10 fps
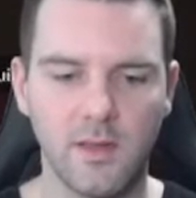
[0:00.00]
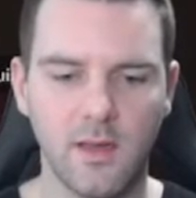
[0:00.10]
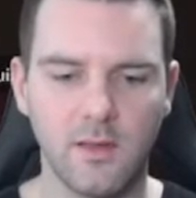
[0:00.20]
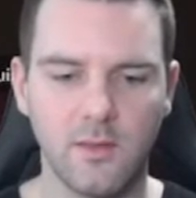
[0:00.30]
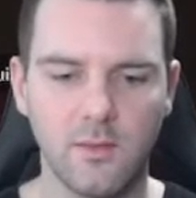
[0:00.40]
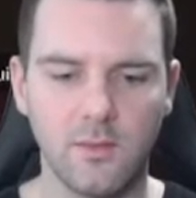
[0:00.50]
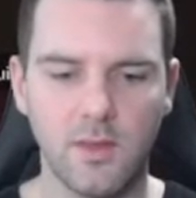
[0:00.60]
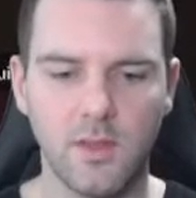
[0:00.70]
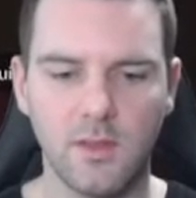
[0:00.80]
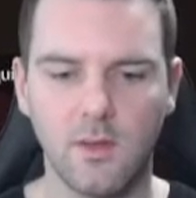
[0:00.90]
I don't
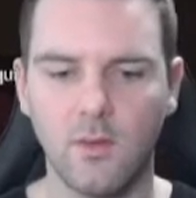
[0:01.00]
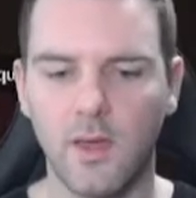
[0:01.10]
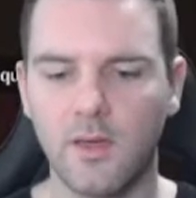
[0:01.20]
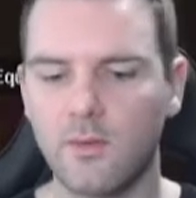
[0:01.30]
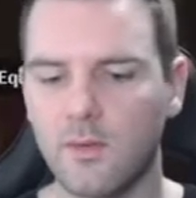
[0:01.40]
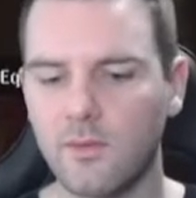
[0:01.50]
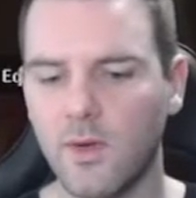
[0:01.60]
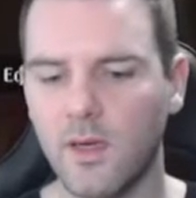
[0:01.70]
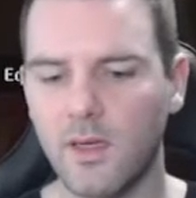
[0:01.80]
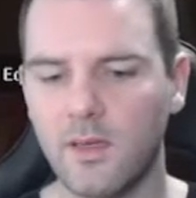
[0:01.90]
think... Oh, I can
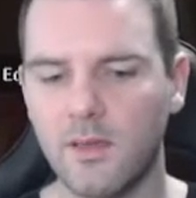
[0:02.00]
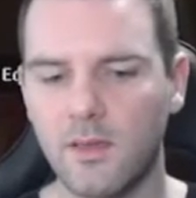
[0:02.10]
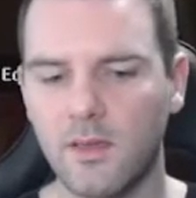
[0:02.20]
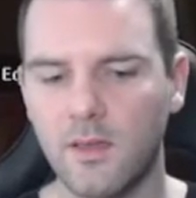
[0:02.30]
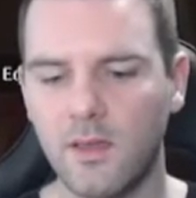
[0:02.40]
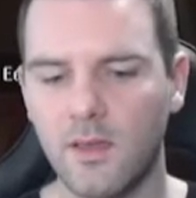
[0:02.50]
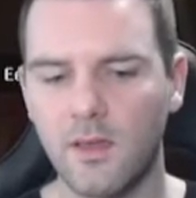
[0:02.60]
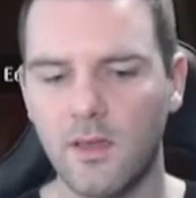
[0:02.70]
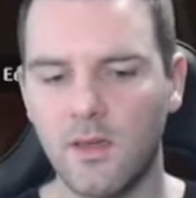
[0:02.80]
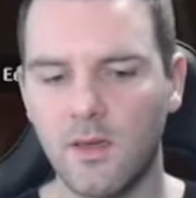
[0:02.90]
refine
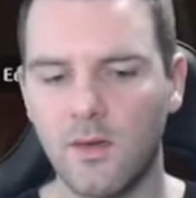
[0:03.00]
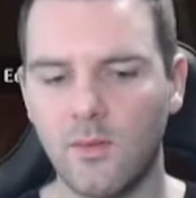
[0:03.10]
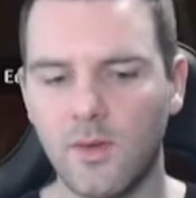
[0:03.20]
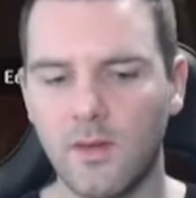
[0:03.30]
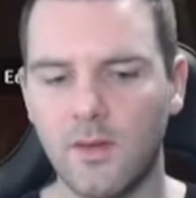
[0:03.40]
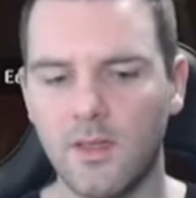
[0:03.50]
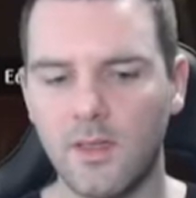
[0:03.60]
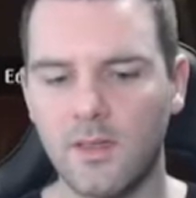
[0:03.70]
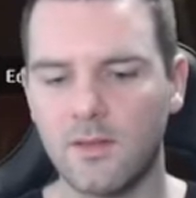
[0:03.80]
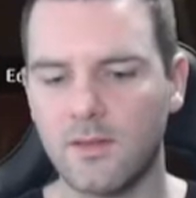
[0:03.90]
one of
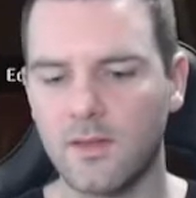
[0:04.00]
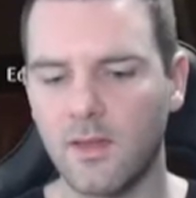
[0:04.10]
these.